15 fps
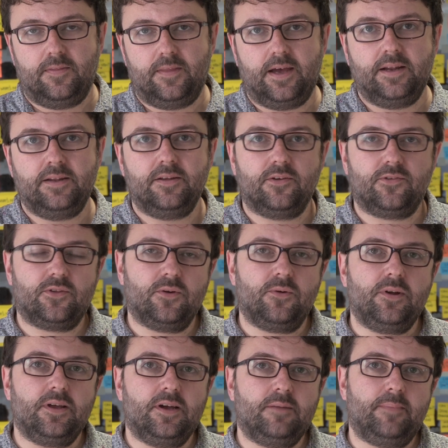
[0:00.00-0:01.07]
Then a
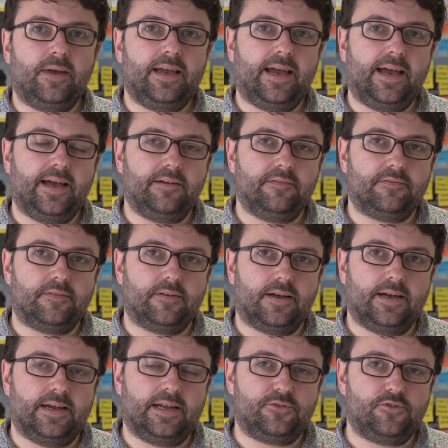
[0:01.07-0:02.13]
storyline may have
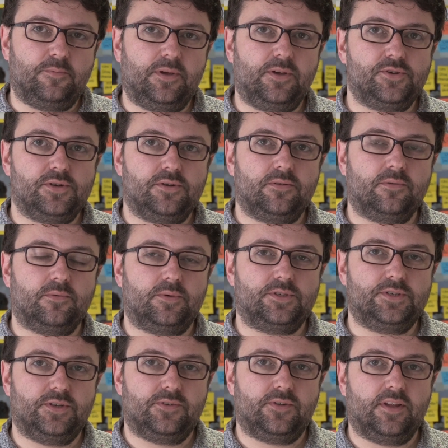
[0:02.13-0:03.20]
an attribution,
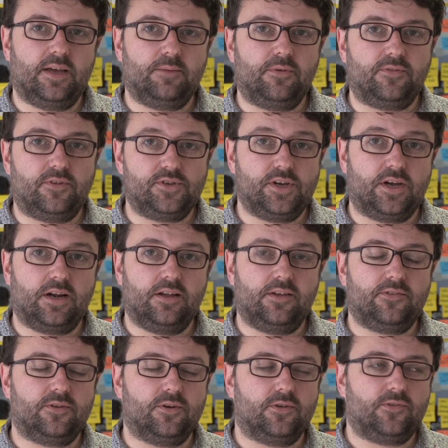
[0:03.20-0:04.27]
which is the name of the
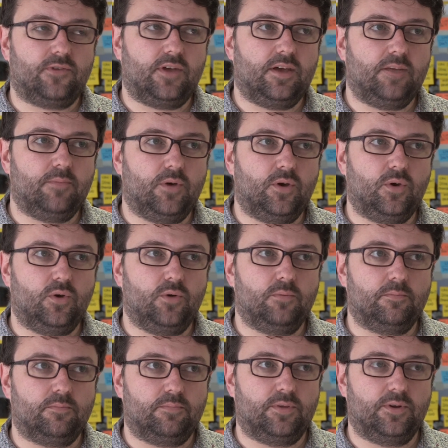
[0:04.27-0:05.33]
journalist or team who
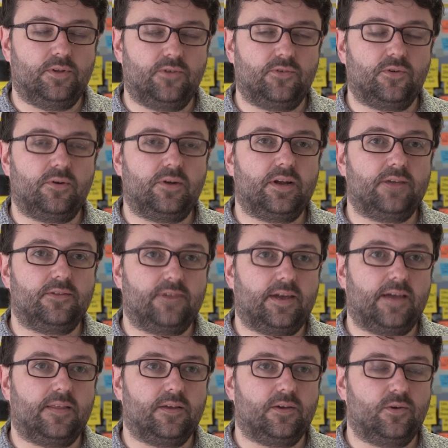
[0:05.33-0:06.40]
put the storyline
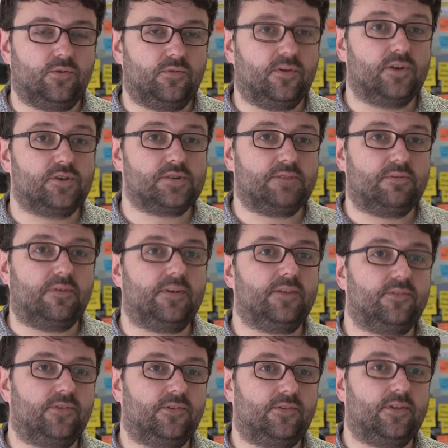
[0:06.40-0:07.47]
together, whose version of
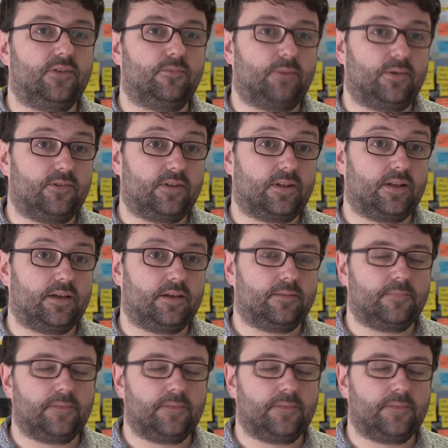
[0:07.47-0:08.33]
events is this basically.